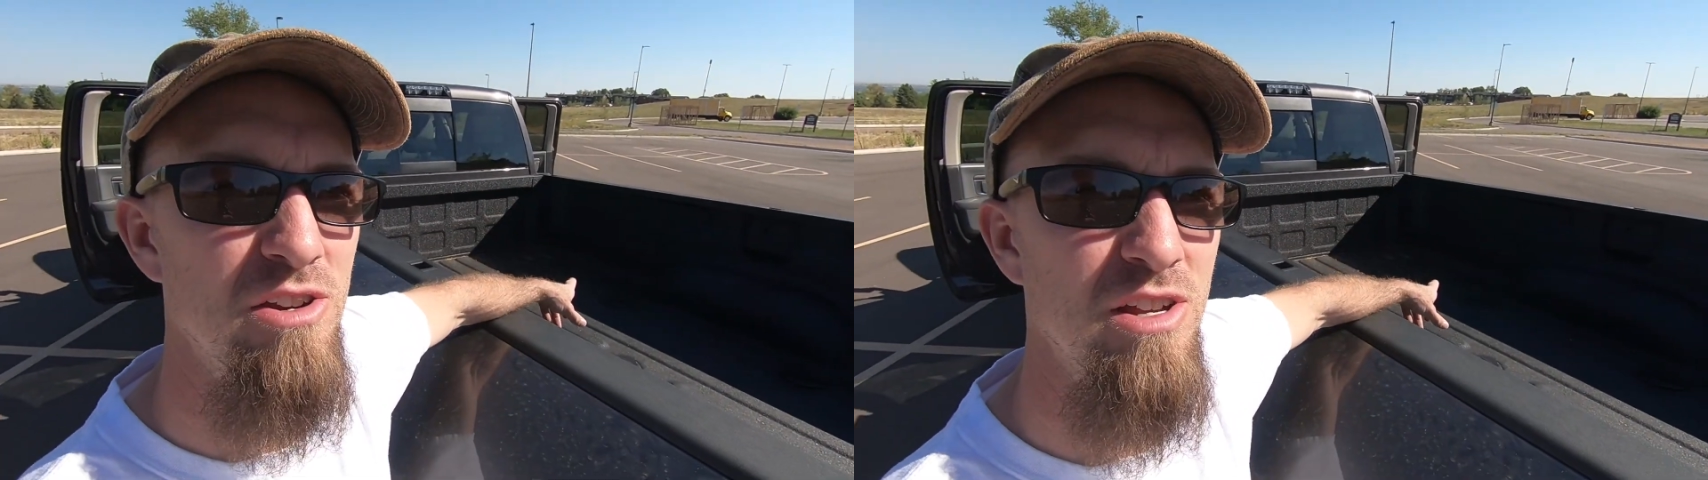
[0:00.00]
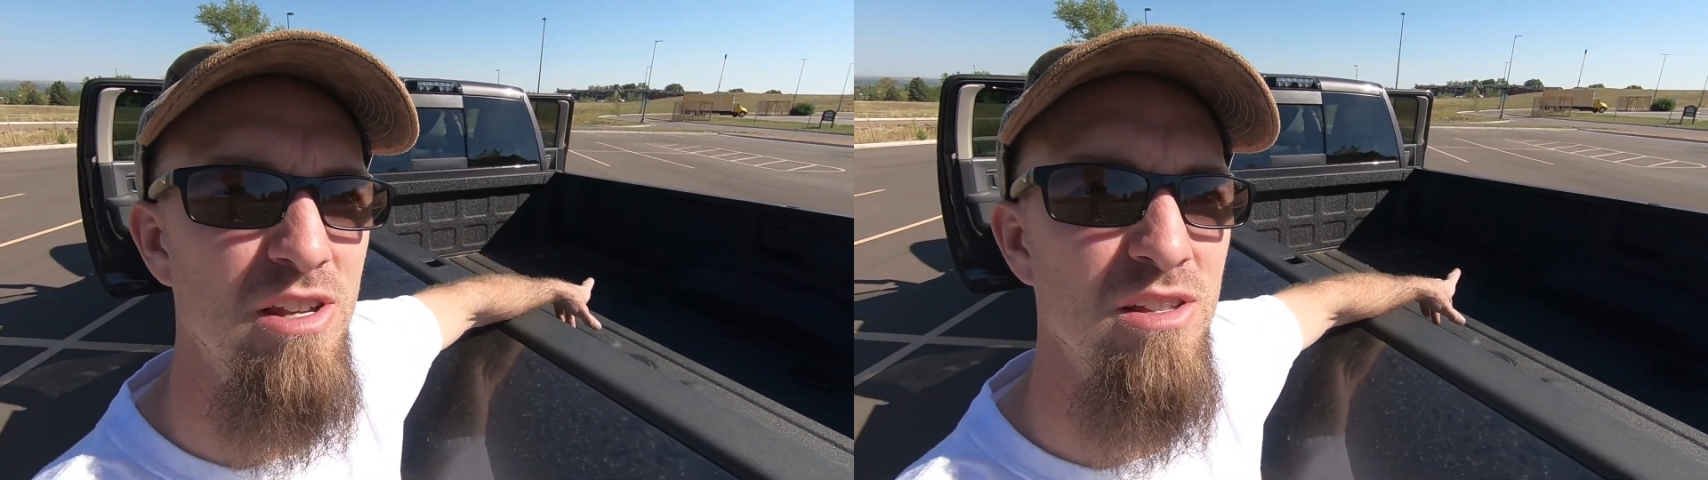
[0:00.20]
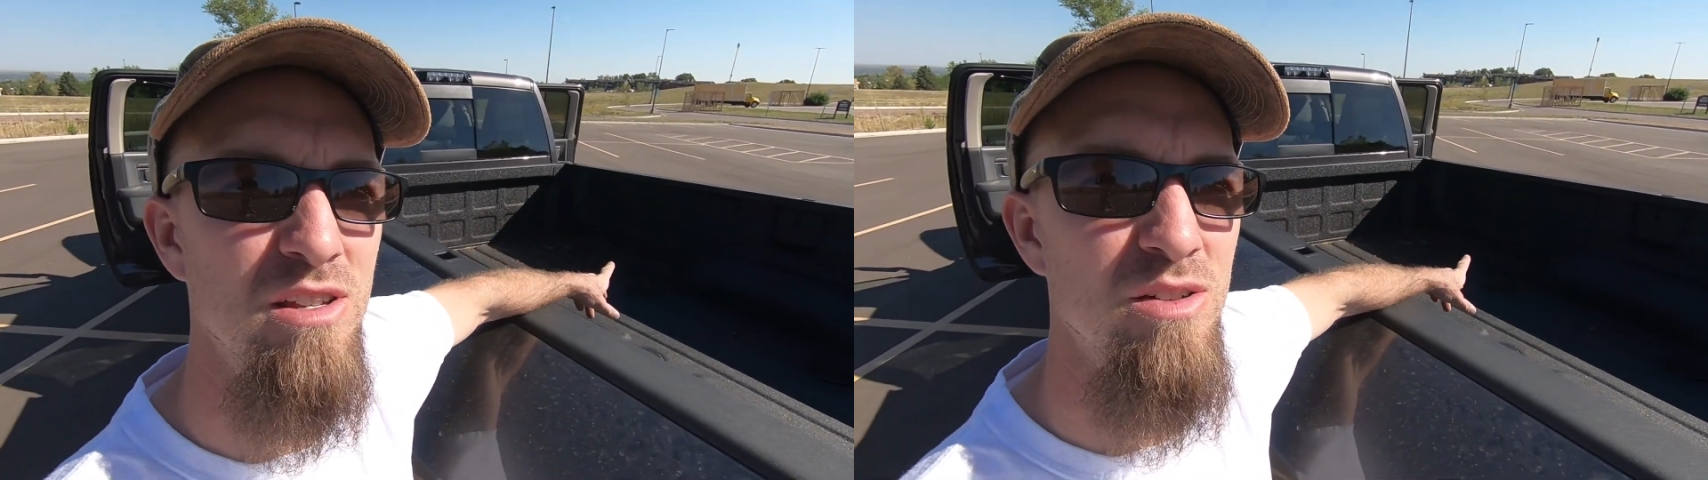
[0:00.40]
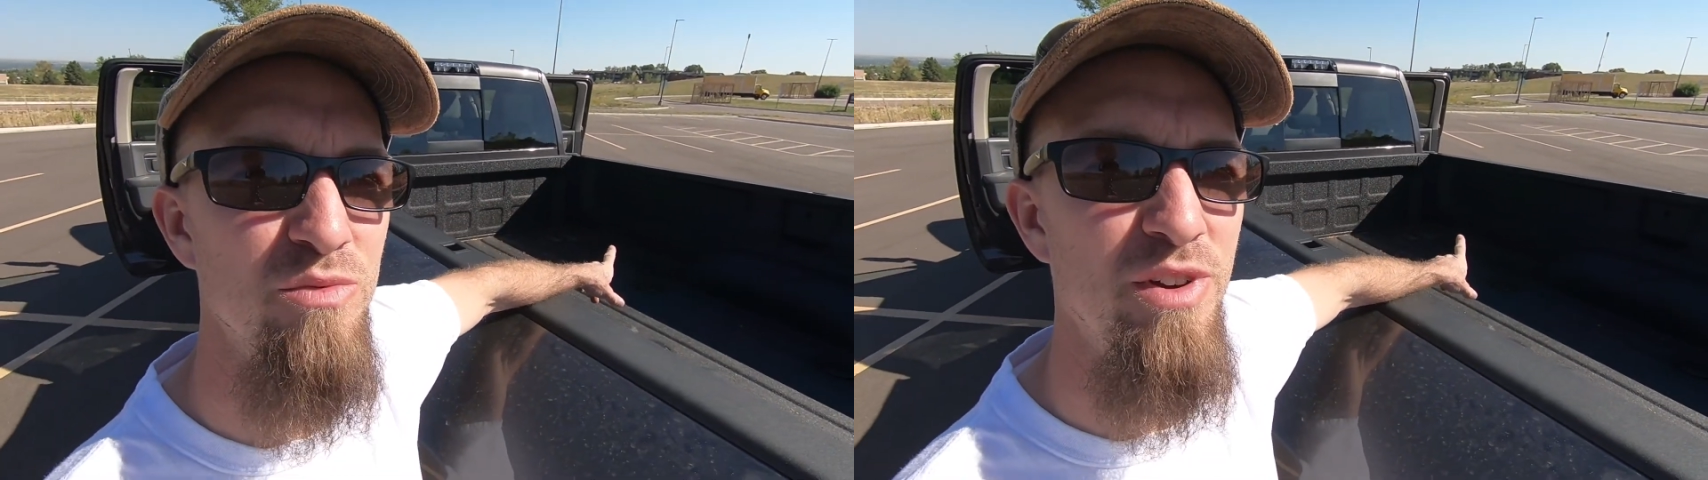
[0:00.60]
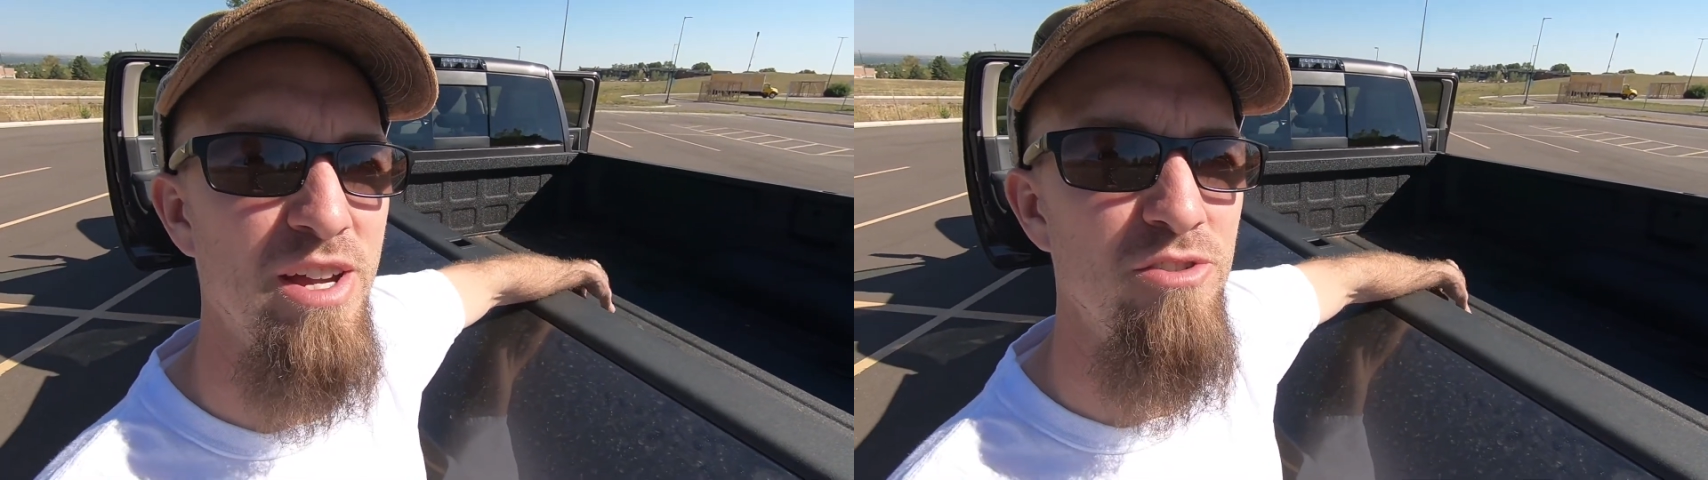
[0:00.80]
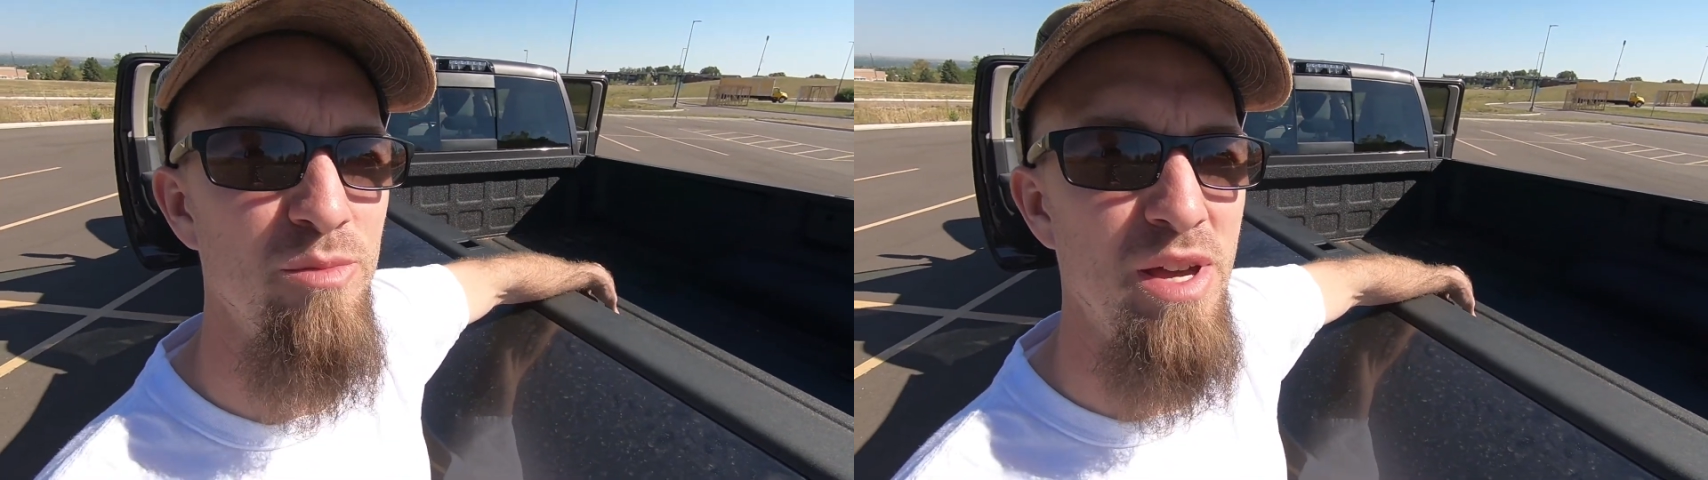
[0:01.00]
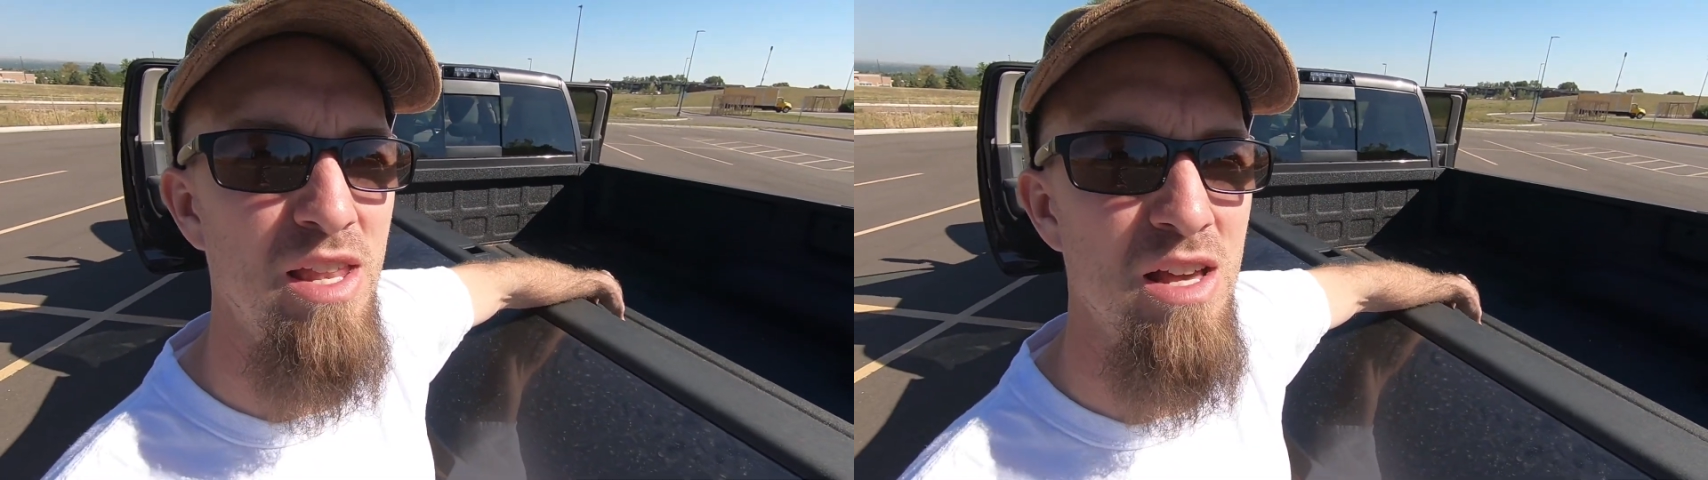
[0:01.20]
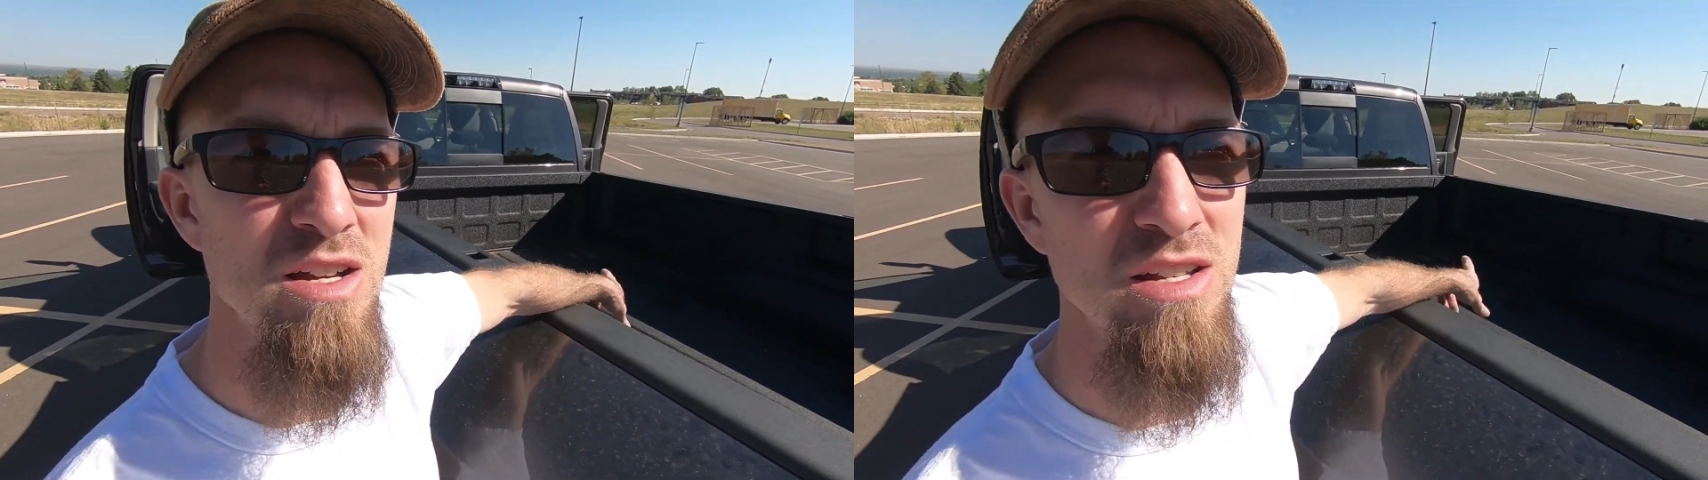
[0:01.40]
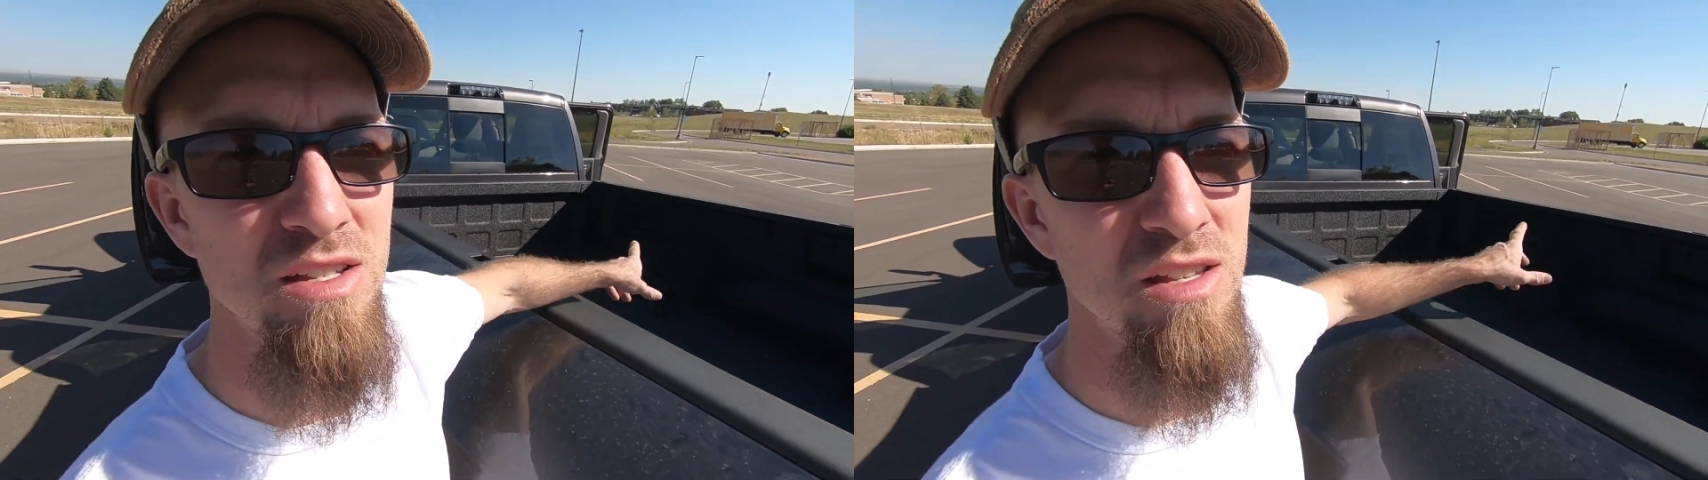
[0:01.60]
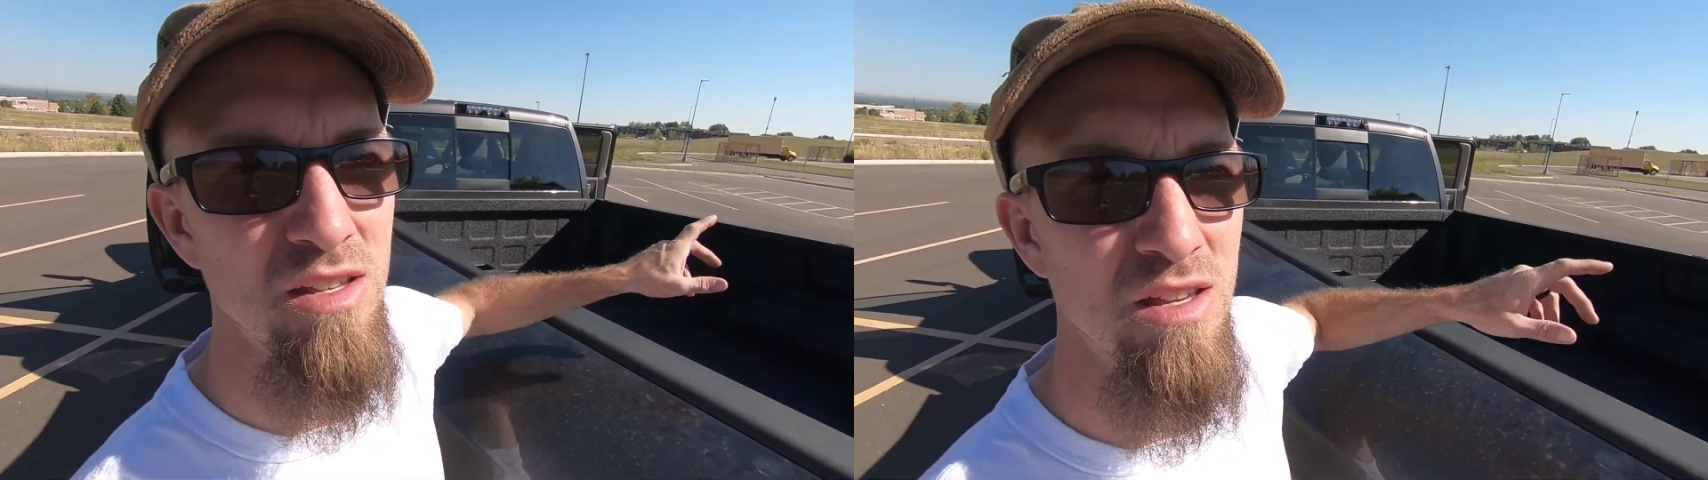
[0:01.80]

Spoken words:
It has come factory bed lined.